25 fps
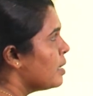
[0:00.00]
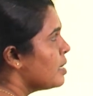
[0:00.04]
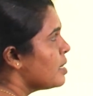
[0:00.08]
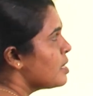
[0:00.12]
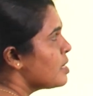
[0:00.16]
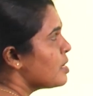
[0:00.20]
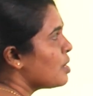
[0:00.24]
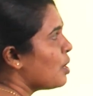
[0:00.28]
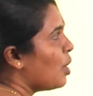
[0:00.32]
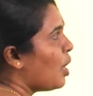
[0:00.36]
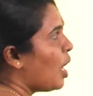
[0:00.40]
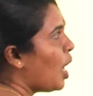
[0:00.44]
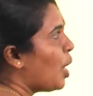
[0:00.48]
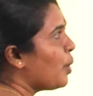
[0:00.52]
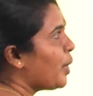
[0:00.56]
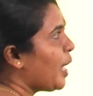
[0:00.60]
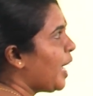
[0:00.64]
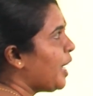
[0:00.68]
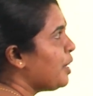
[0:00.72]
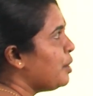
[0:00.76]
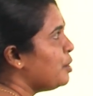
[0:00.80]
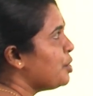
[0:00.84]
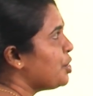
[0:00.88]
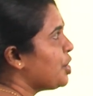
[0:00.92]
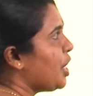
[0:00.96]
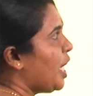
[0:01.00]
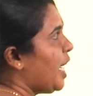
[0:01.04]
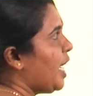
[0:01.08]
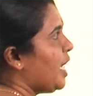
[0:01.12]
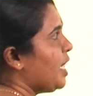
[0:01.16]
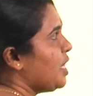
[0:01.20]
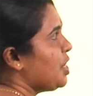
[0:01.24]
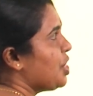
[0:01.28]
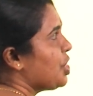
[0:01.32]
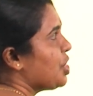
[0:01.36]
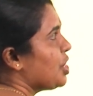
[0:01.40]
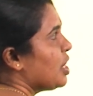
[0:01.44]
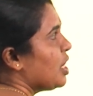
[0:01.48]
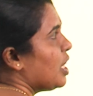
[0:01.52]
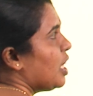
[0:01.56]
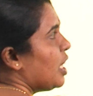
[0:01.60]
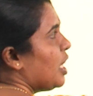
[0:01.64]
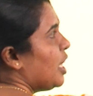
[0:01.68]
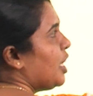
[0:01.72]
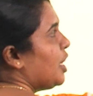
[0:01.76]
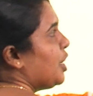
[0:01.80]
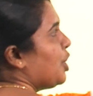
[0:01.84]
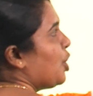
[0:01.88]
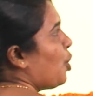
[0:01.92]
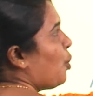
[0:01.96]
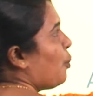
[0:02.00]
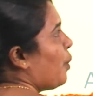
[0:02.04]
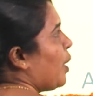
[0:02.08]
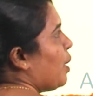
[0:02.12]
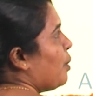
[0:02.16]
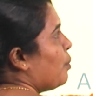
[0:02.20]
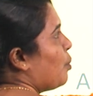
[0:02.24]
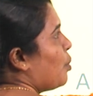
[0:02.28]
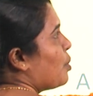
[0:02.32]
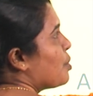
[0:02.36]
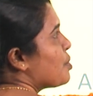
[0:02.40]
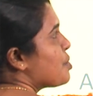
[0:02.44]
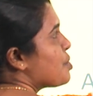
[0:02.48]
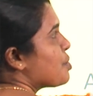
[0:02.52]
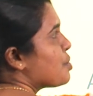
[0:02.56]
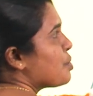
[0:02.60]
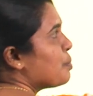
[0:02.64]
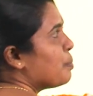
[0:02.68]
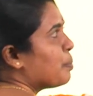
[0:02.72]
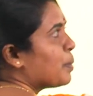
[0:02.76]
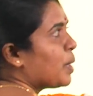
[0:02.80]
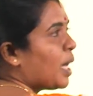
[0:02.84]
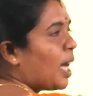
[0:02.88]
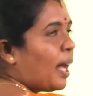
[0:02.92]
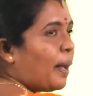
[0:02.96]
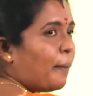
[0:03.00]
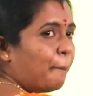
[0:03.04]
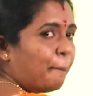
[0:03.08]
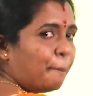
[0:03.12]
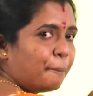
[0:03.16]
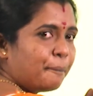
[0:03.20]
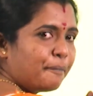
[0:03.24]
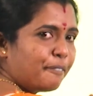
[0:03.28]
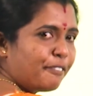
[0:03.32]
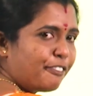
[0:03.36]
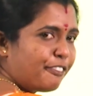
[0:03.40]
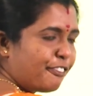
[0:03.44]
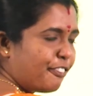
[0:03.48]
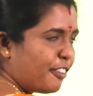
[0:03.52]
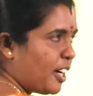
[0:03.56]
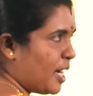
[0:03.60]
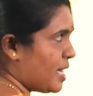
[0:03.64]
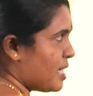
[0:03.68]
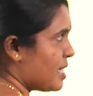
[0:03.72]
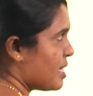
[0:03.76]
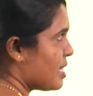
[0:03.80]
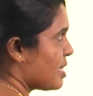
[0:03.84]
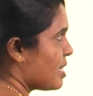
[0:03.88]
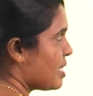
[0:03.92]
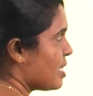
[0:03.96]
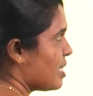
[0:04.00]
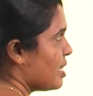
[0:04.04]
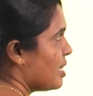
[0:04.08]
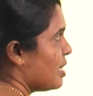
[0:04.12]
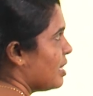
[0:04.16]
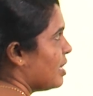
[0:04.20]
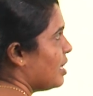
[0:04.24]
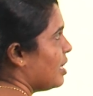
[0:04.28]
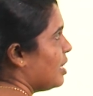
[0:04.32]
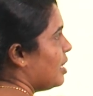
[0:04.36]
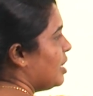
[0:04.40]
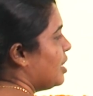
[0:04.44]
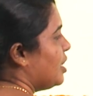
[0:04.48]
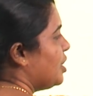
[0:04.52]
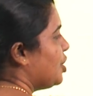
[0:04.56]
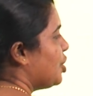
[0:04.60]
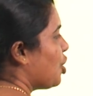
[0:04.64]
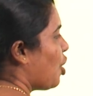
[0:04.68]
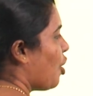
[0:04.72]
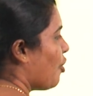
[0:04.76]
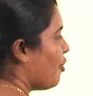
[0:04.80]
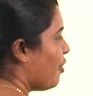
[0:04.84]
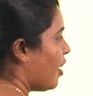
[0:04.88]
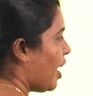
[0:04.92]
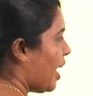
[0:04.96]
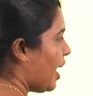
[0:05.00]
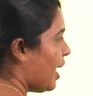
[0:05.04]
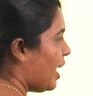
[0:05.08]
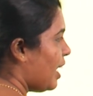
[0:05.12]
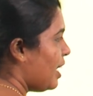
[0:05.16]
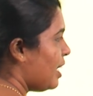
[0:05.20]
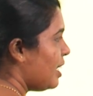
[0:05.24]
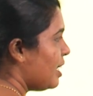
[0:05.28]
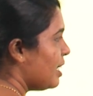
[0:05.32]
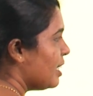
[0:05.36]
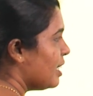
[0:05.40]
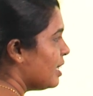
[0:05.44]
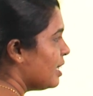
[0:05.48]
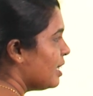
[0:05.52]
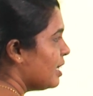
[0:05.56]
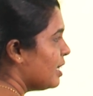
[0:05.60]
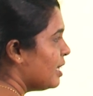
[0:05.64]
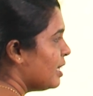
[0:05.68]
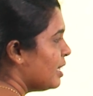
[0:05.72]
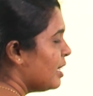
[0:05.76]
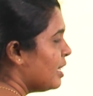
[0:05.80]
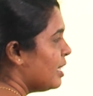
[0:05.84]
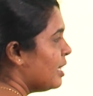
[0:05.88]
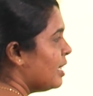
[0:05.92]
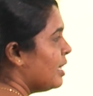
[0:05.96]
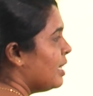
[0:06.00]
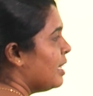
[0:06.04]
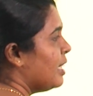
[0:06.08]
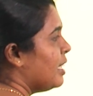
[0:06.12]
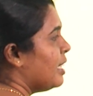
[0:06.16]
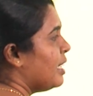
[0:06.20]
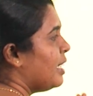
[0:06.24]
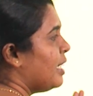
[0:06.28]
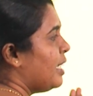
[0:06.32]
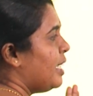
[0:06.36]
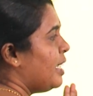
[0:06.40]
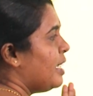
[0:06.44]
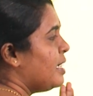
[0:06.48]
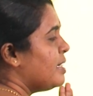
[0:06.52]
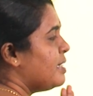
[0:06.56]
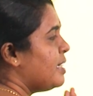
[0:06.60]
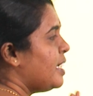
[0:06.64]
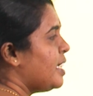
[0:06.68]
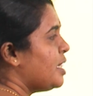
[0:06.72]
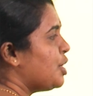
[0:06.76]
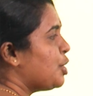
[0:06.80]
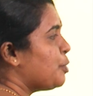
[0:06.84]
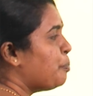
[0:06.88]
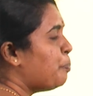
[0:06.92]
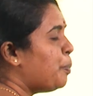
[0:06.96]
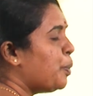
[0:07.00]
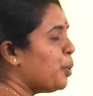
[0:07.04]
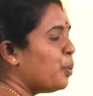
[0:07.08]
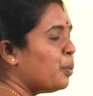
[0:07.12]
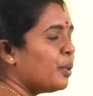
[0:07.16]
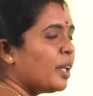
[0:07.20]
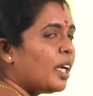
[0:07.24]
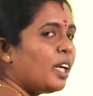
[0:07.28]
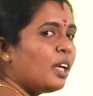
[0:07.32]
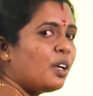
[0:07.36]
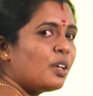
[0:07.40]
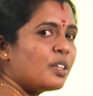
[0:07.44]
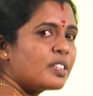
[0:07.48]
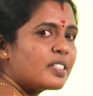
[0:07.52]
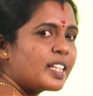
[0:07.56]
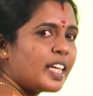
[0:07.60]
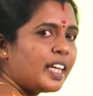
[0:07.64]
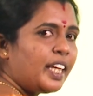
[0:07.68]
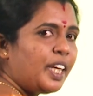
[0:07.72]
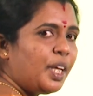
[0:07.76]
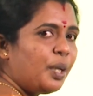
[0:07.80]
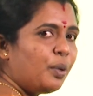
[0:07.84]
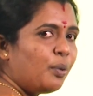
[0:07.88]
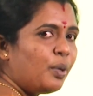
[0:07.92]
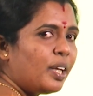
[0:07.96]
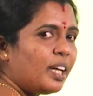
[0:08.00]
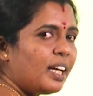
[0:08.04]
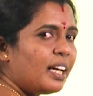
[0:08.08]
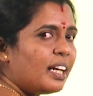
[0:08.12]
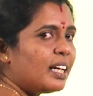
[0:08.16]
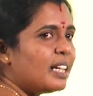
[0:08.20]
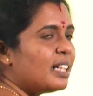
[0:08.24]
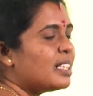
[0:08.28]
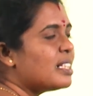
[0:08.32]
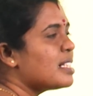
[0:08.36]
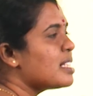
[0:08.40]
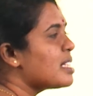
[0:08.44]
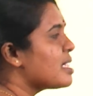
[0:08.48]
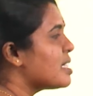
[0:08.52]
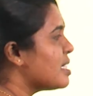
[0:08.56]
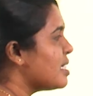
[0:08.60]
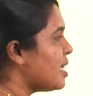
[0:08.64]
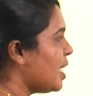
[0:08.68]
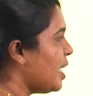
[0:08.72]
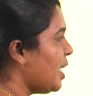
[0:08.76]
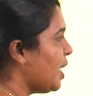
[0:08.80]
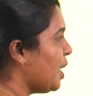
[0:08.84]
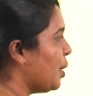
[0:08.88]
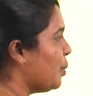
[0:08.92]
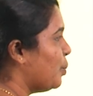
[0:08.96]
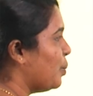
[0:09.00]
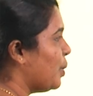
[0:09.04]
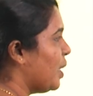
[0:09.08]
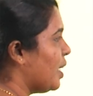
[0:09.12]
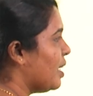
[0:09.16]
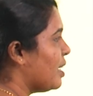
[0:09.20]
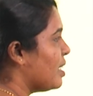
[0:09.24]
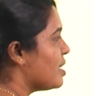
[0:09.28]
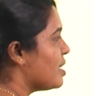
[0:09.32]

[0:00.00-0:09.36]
So, how can you change? A novel wants to come first. A novel. Is it plural or singular? Singular.